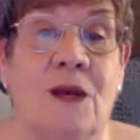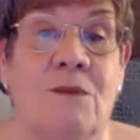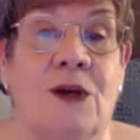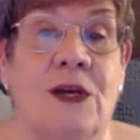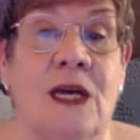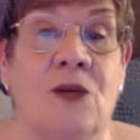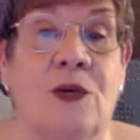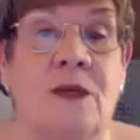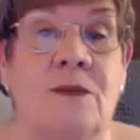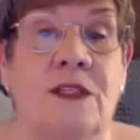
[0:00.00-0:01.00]
Marianne
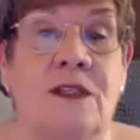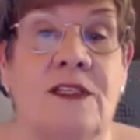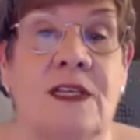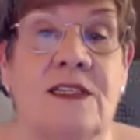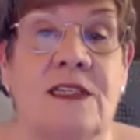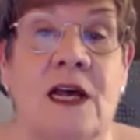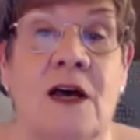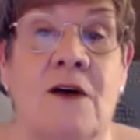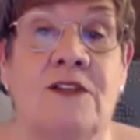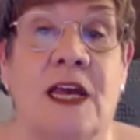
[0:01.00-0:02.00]
Williamson says,
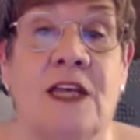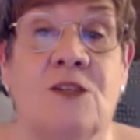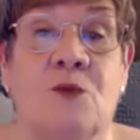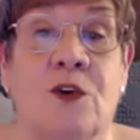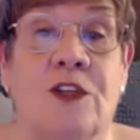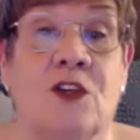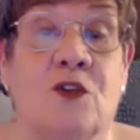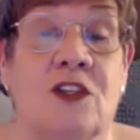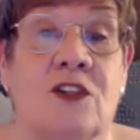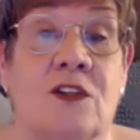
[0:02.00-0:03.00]
love takes more than
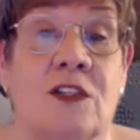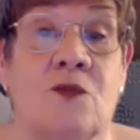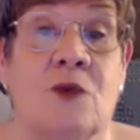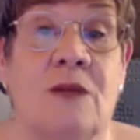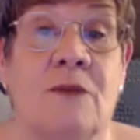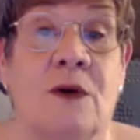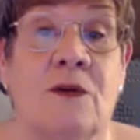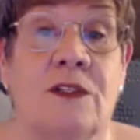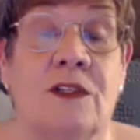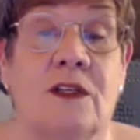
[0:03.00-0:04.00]
crystals and
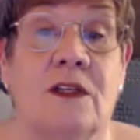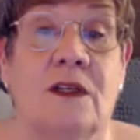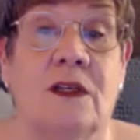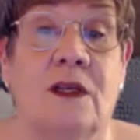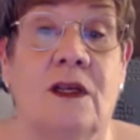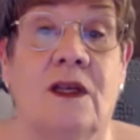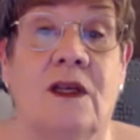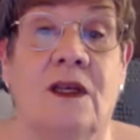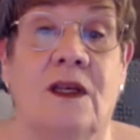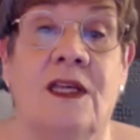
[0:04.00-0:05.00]
rainbows.
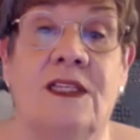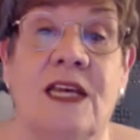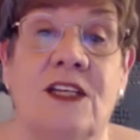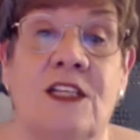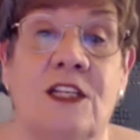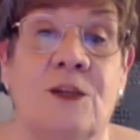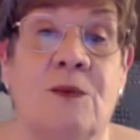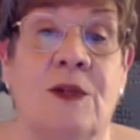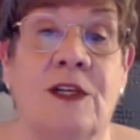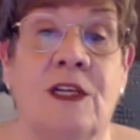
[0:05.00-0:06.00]
It takes
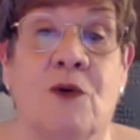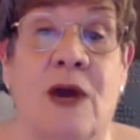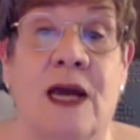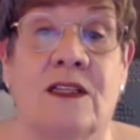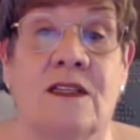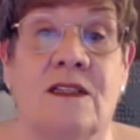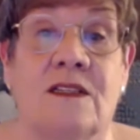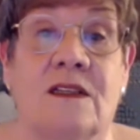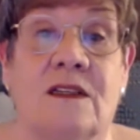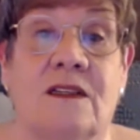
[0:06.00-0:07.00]
discipline and practice.
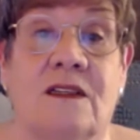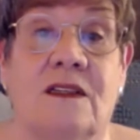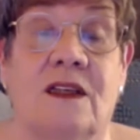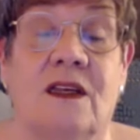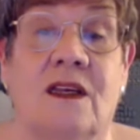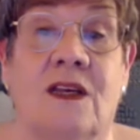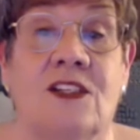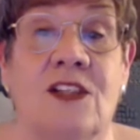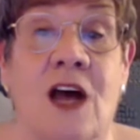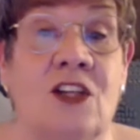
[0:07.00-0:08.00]
It's
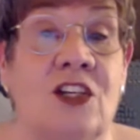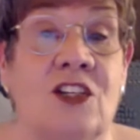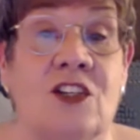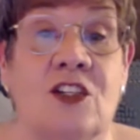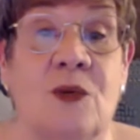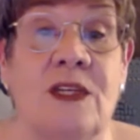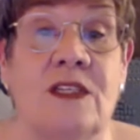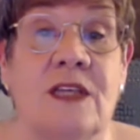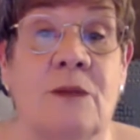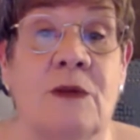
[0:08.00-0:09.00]
not just a sweet
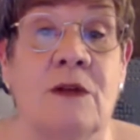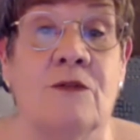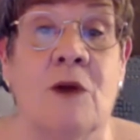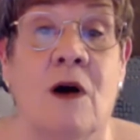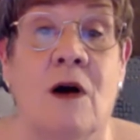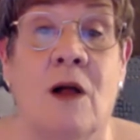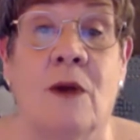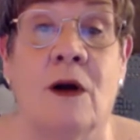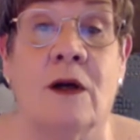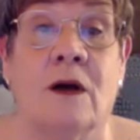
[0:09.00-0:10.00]
sentiment from a
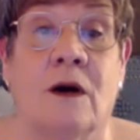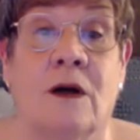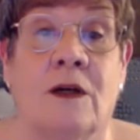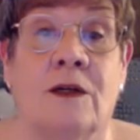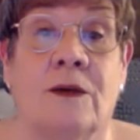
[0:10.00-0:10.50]
Hallmark card.